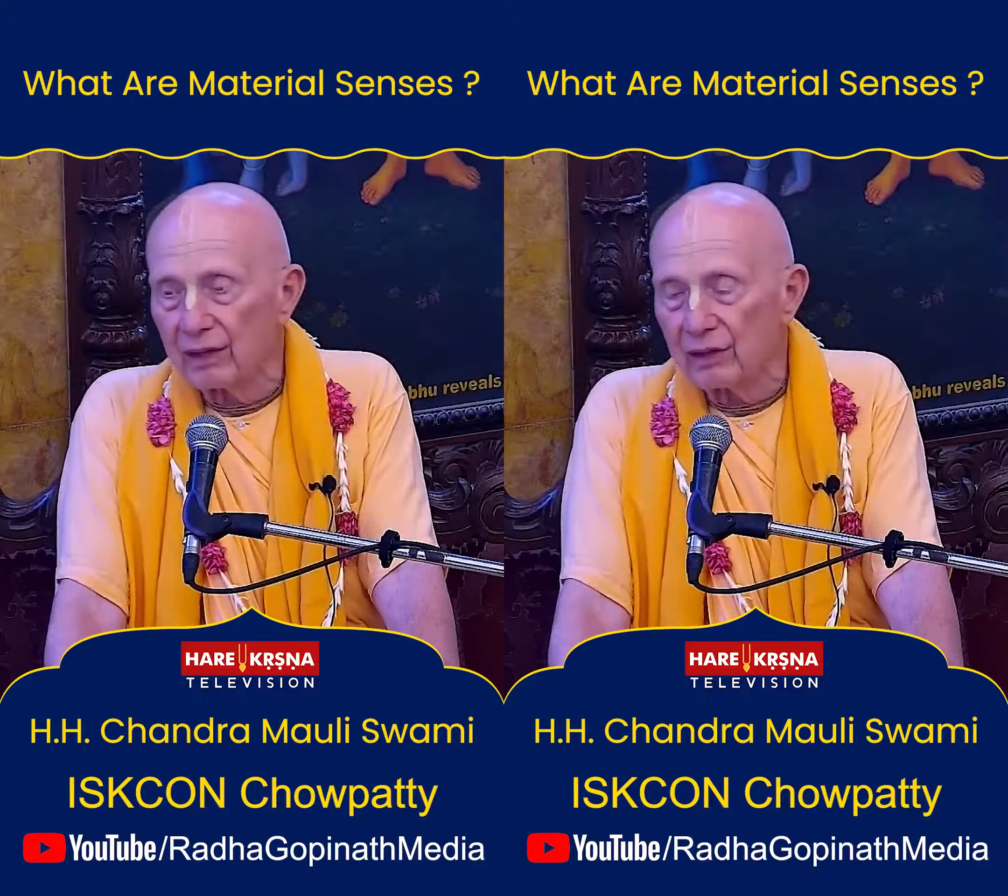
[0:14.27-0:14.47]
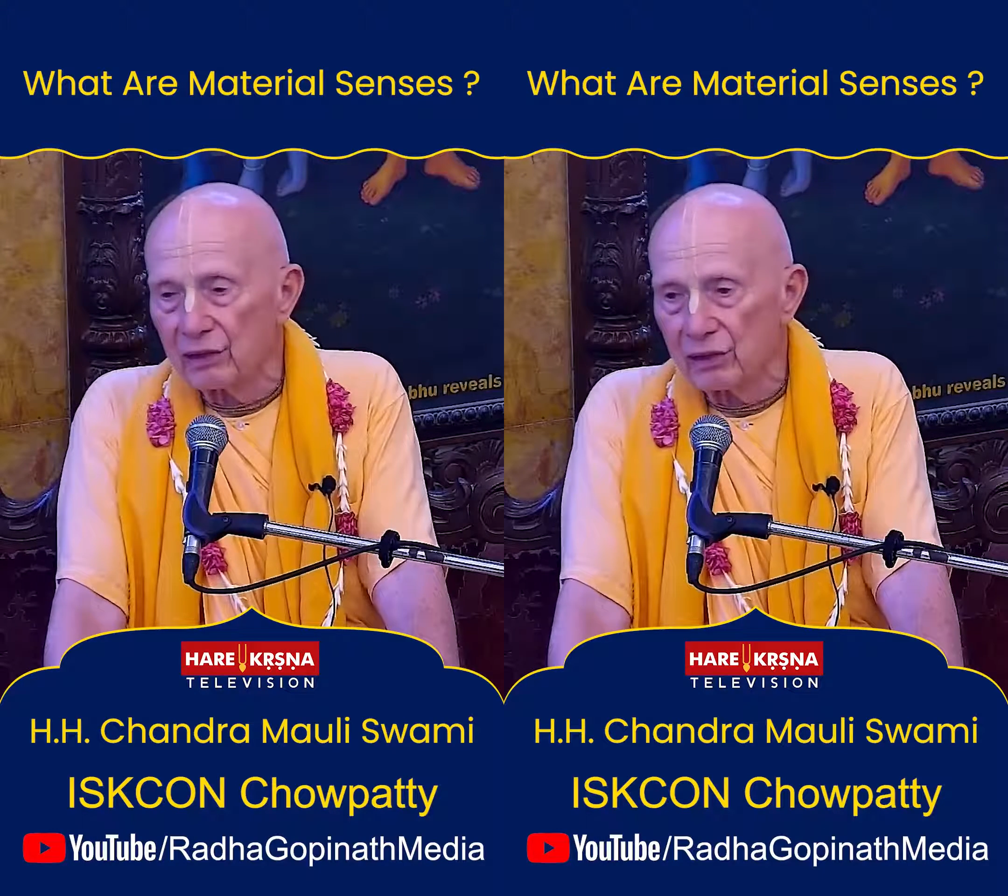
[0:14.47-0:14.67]

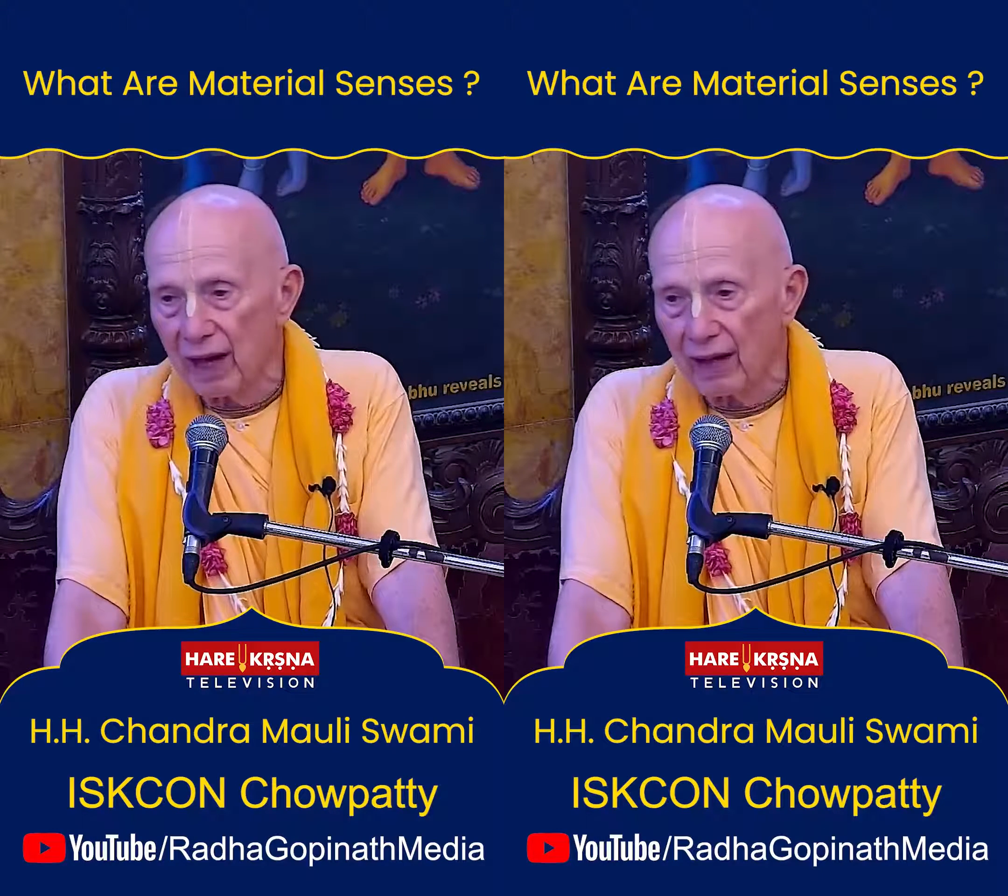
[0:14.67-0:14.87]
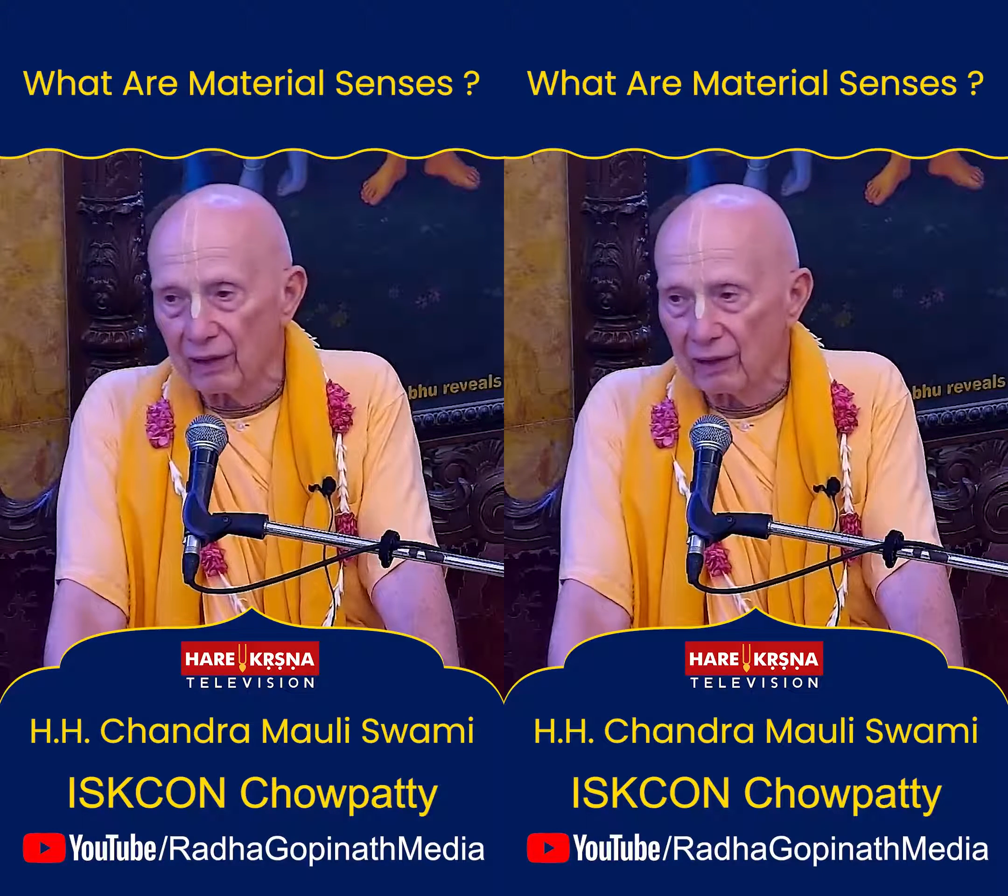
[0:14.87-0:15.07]

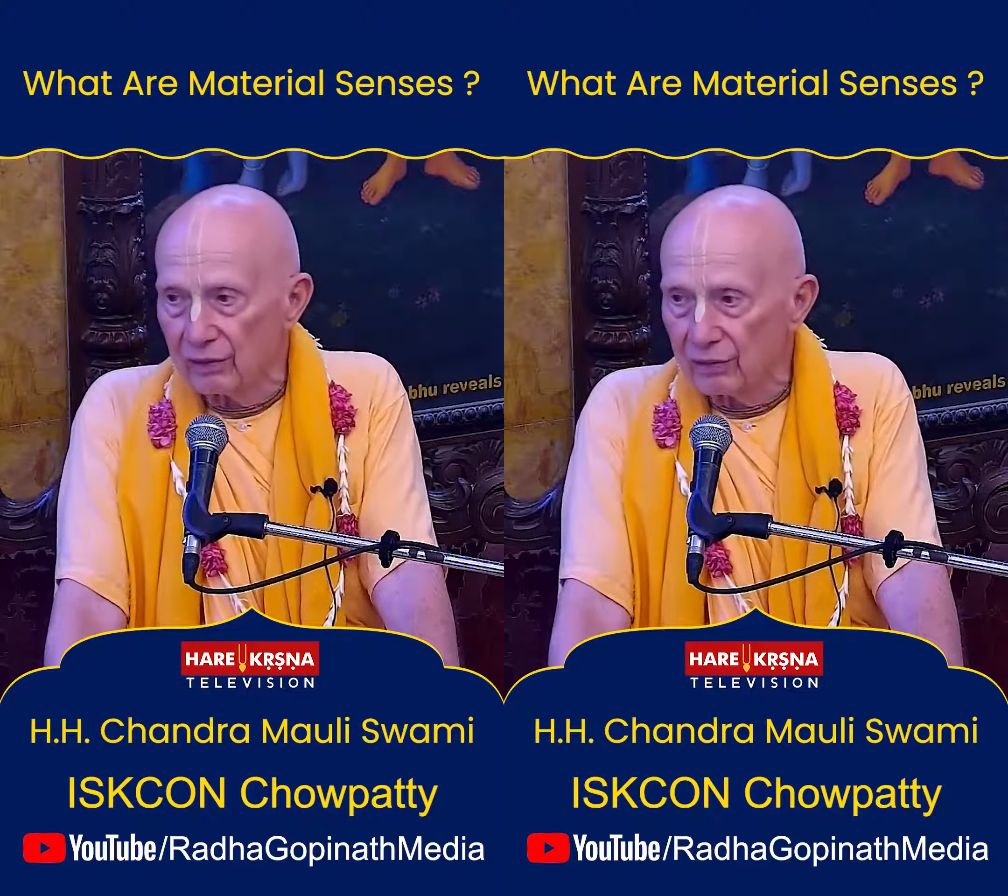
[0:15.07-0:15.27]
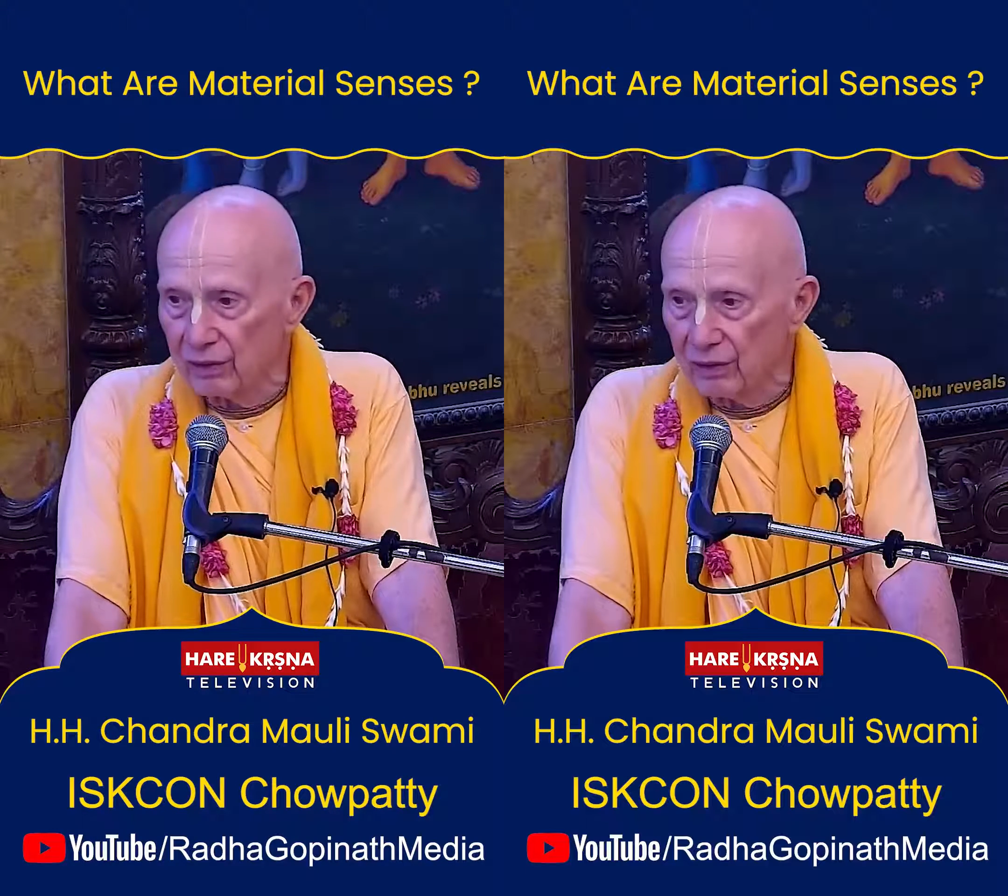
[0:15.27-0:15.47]

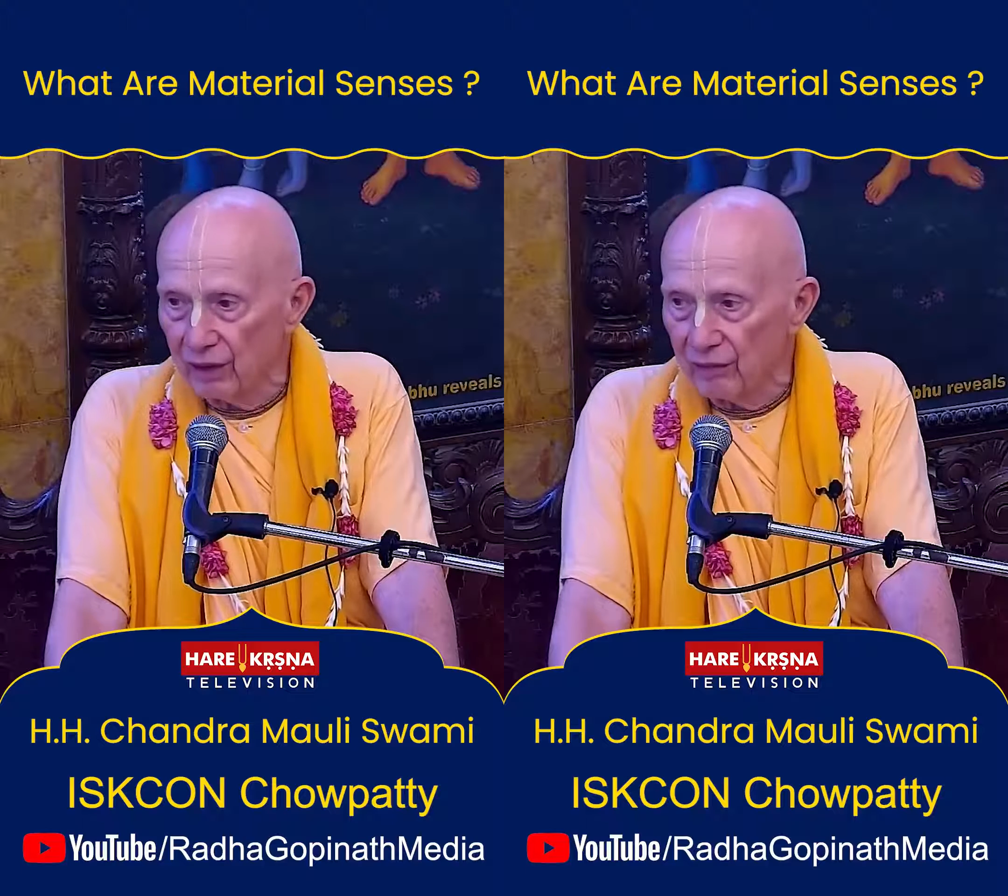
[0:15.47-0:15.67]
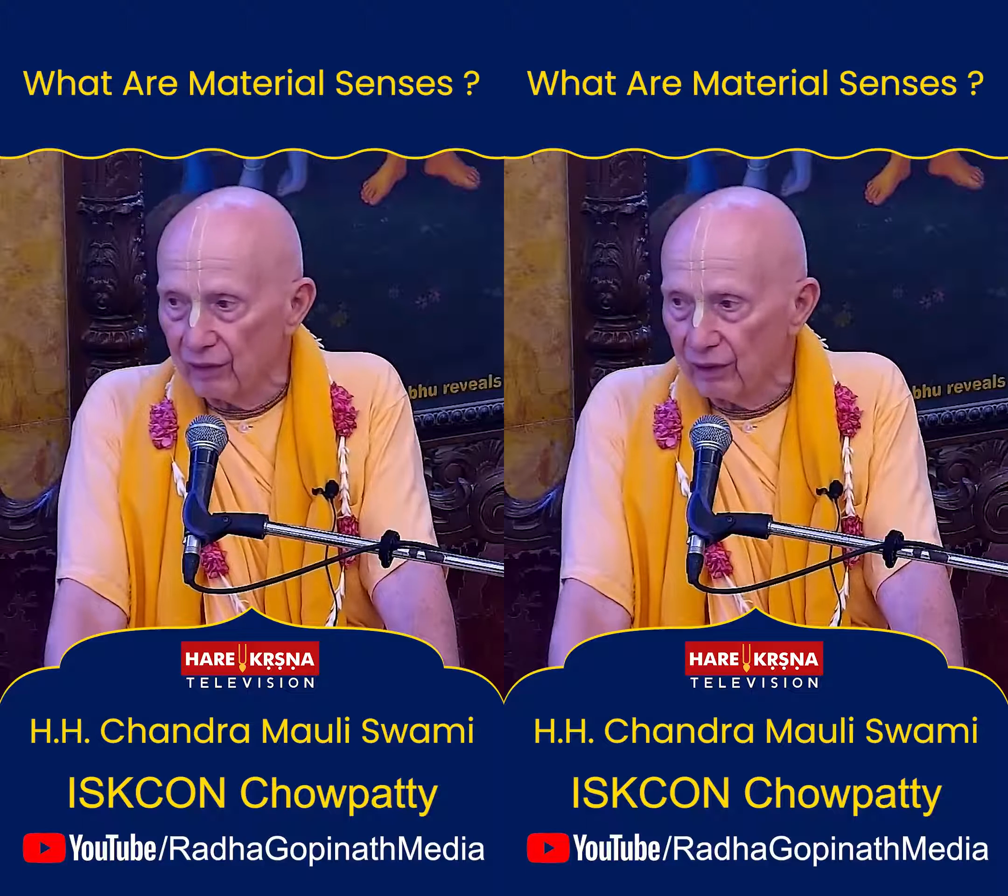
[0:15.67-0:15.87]
shadows
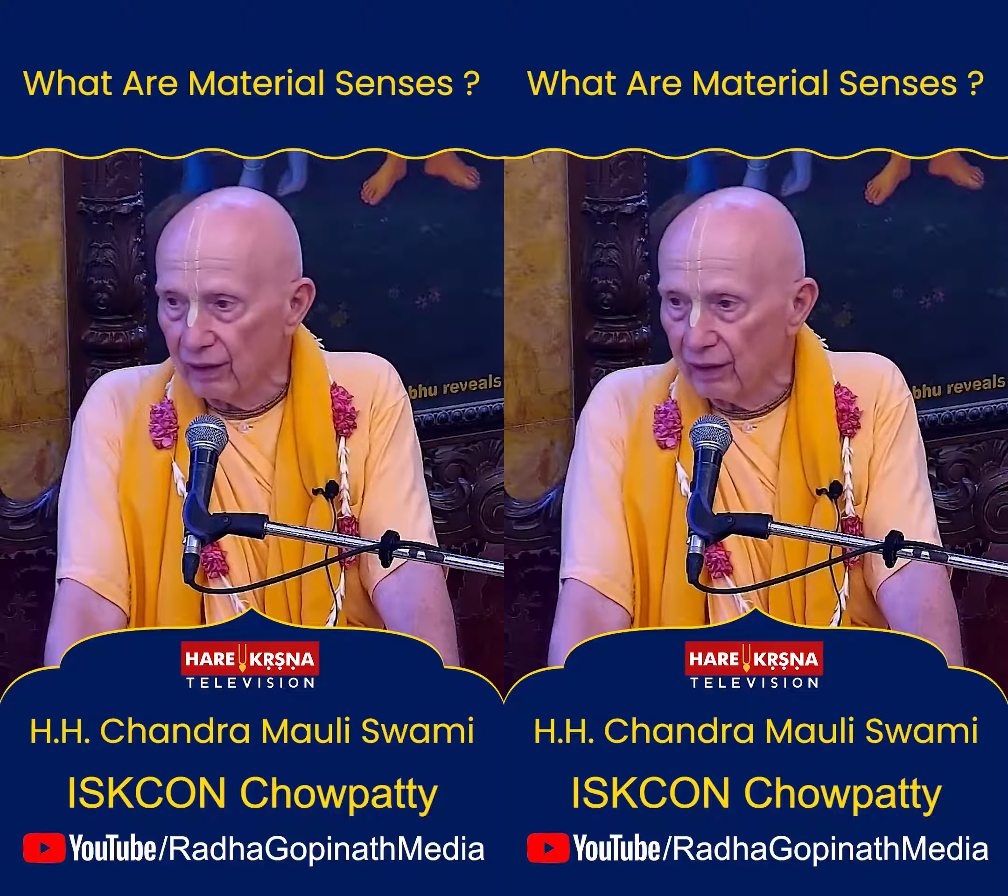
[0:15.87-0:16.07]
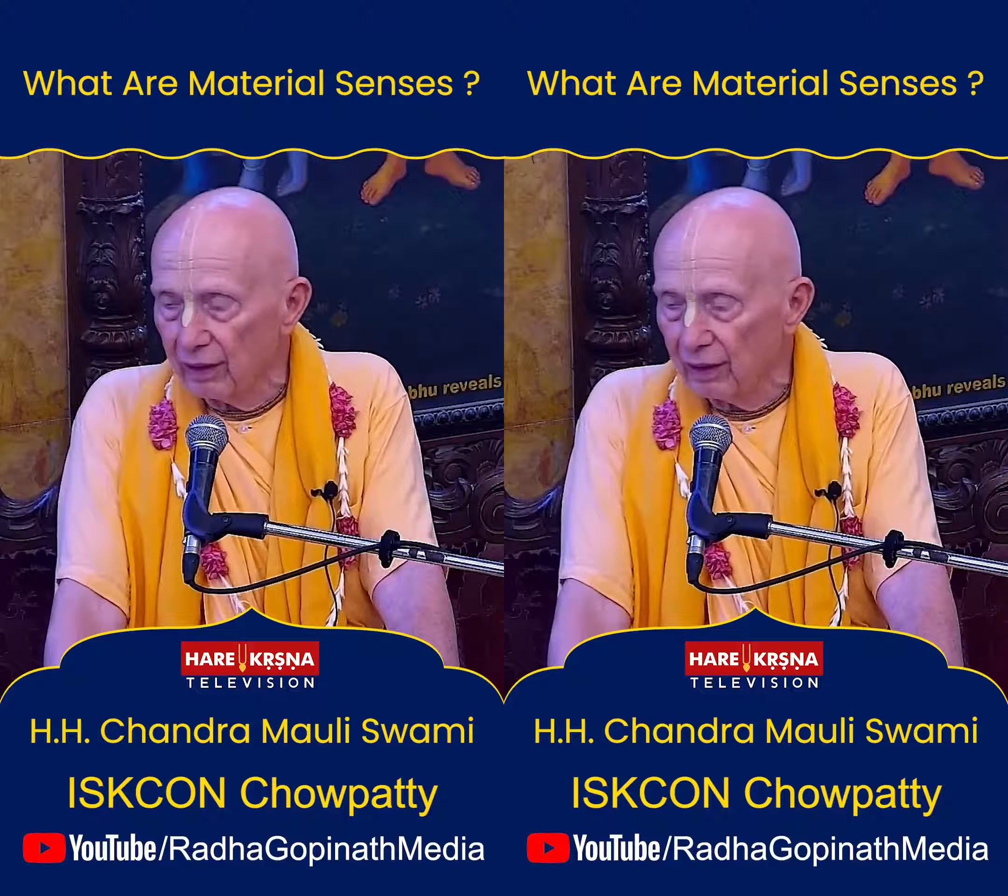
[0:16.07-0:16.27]

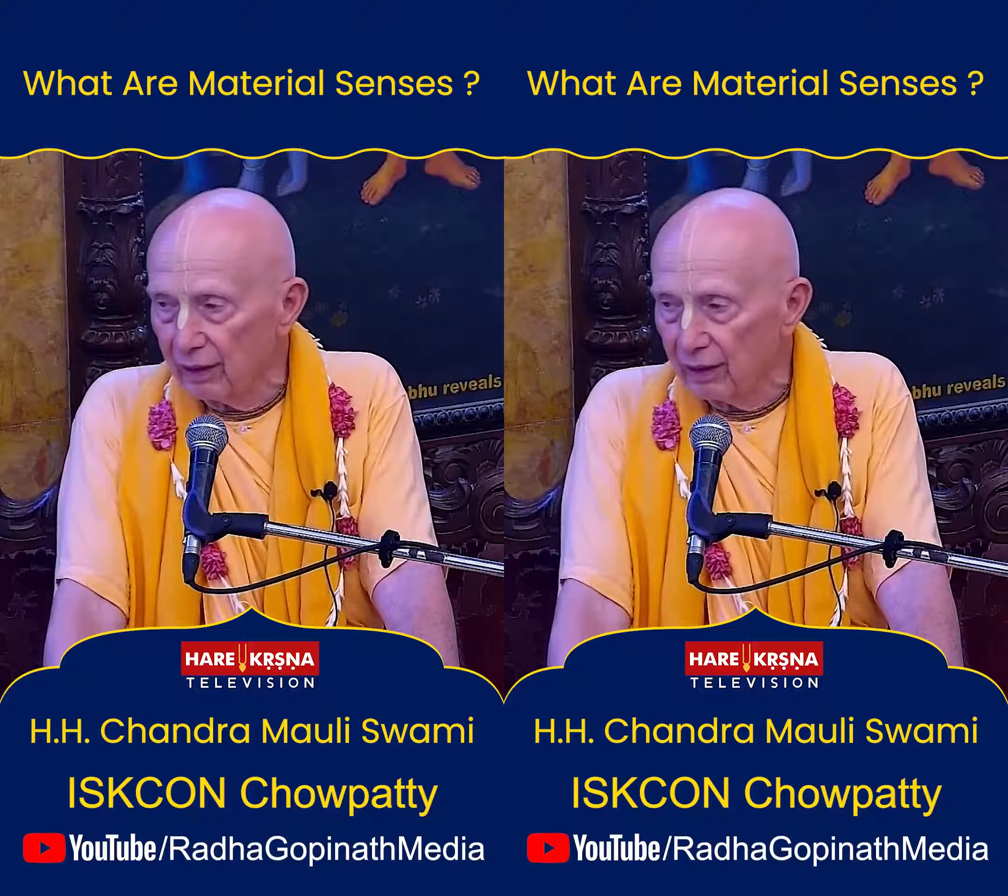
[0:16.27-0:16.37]
covering